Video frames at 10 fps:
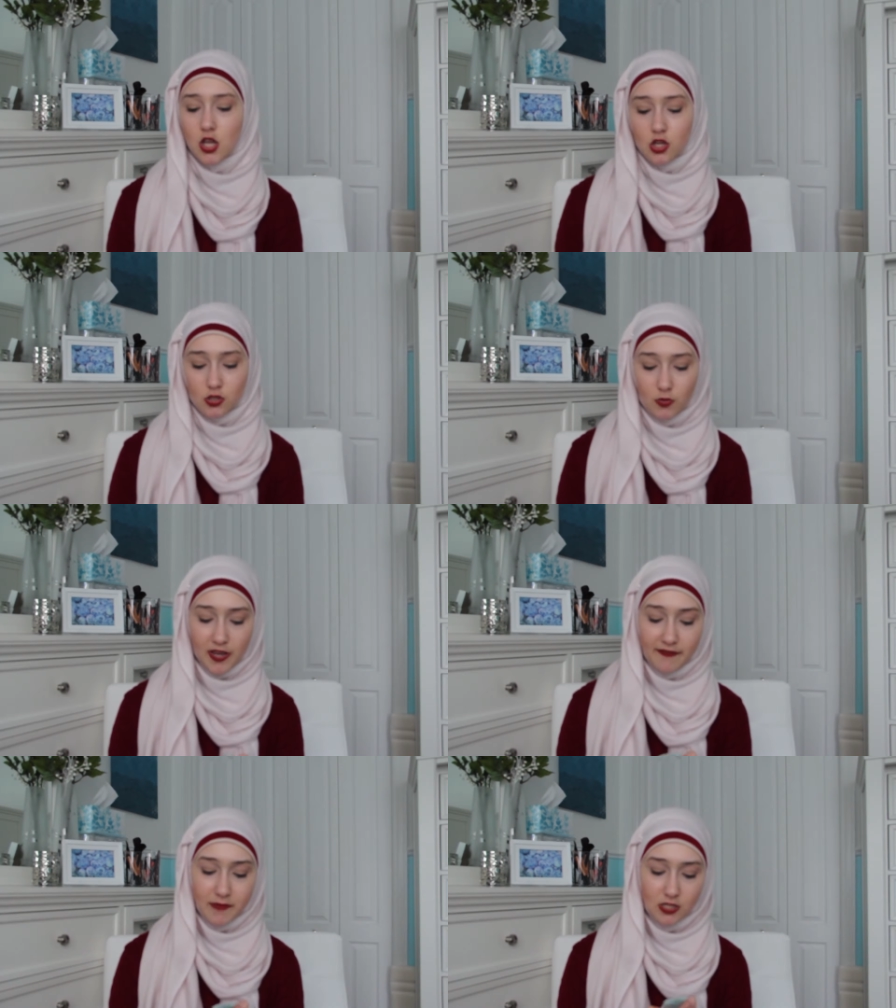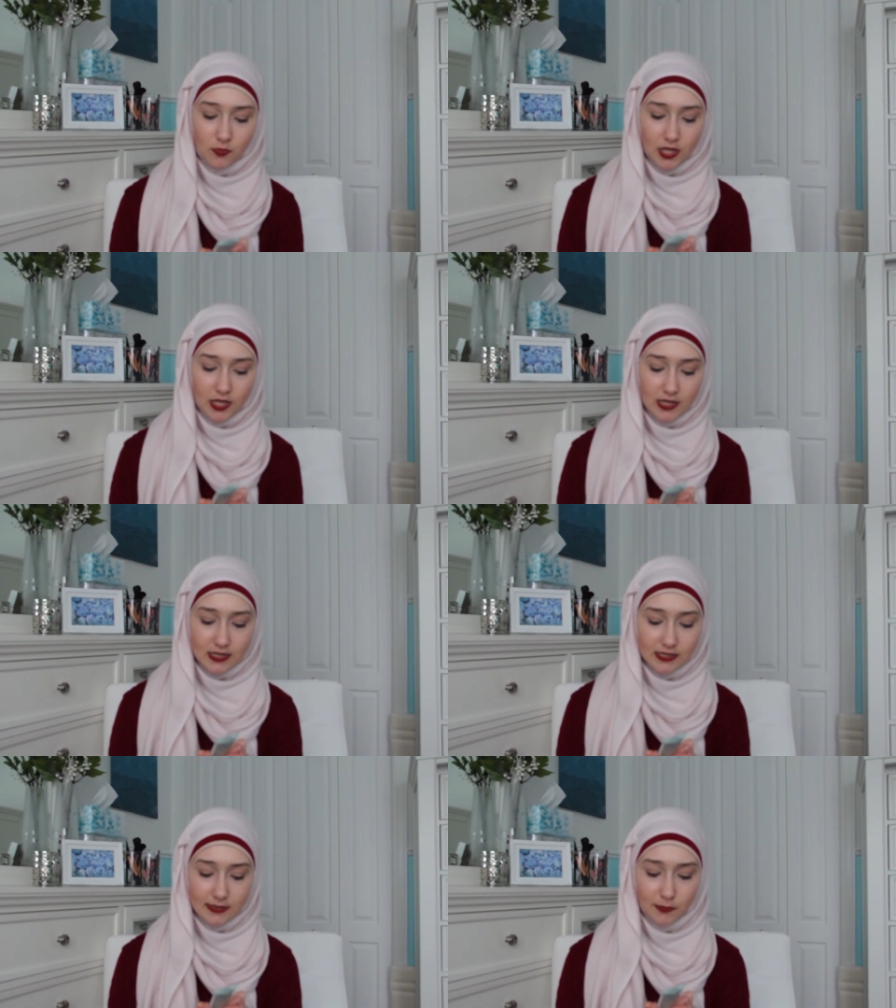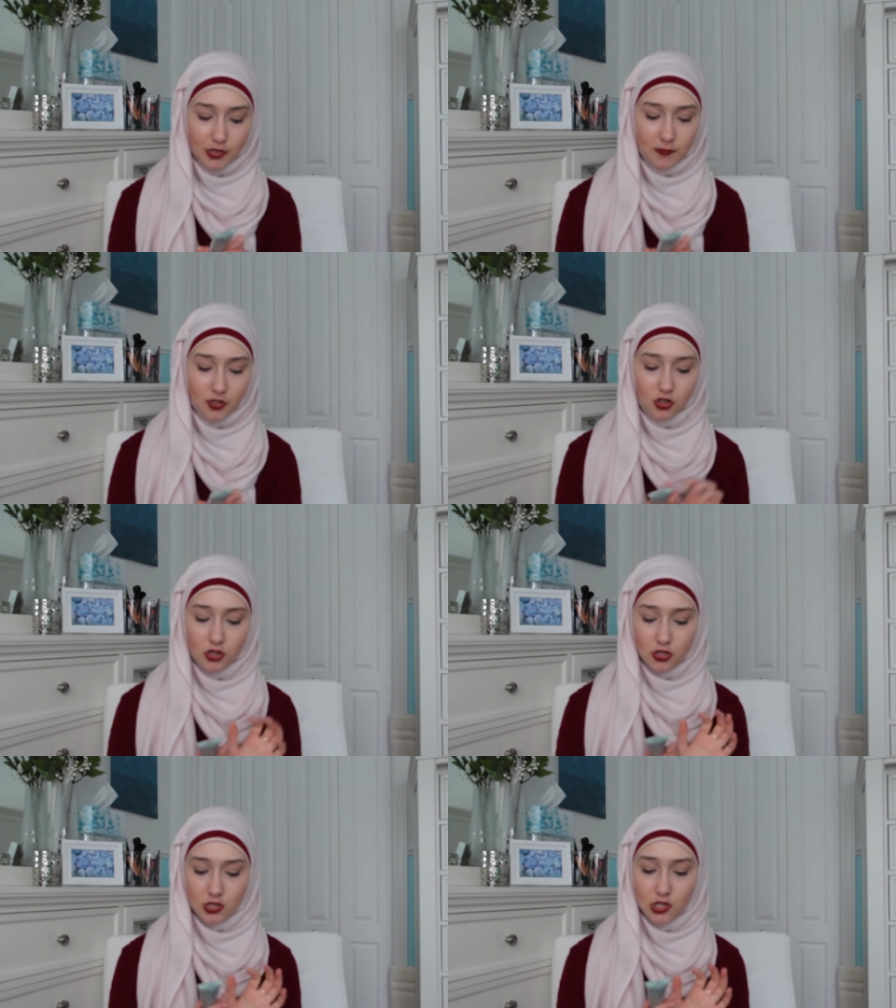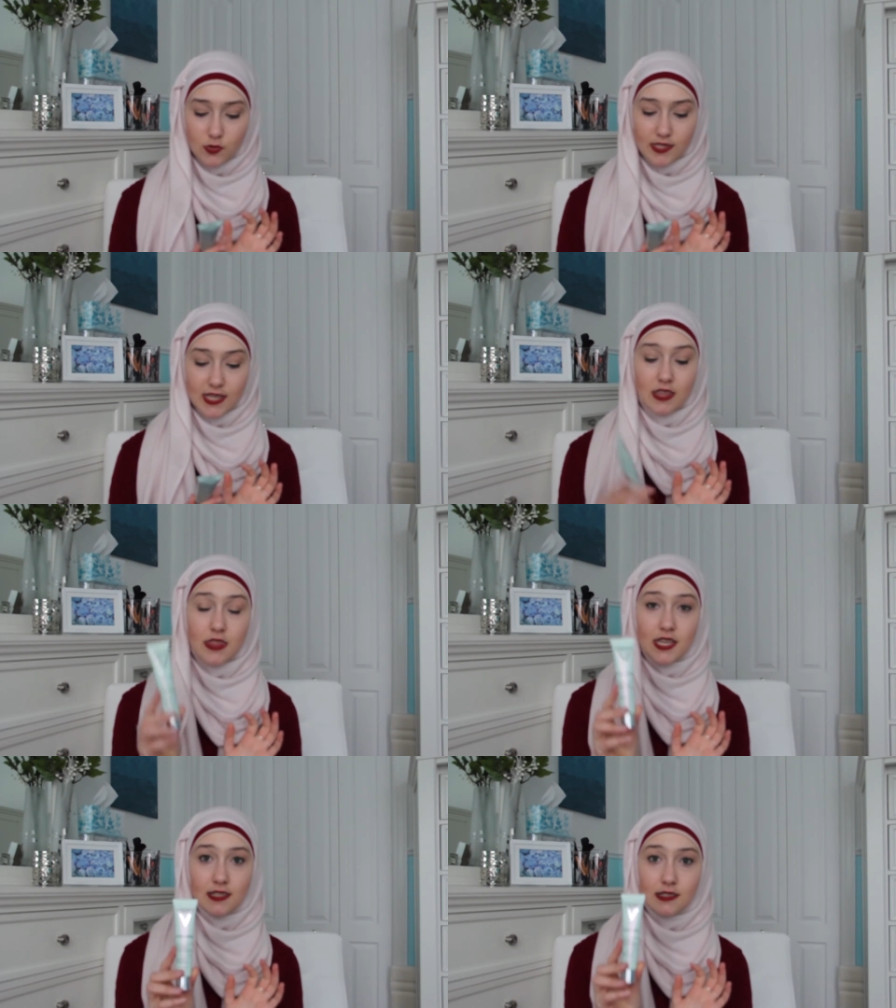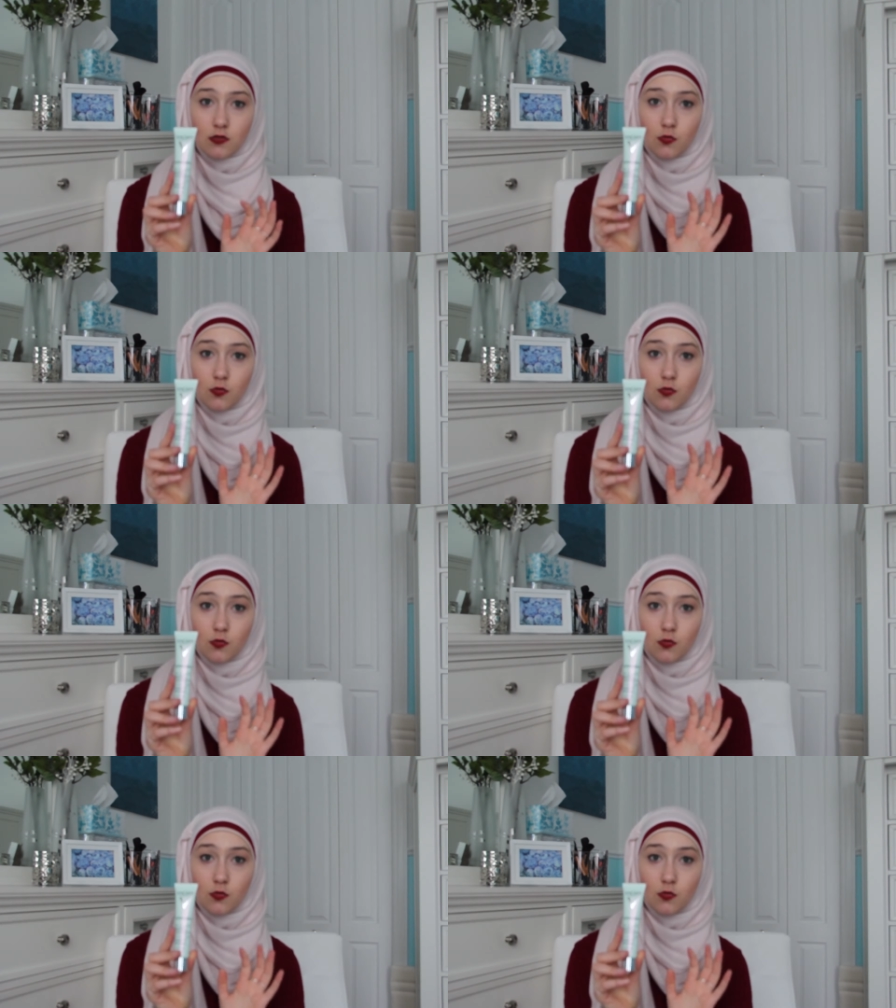So what I've been doing is pretty much using this,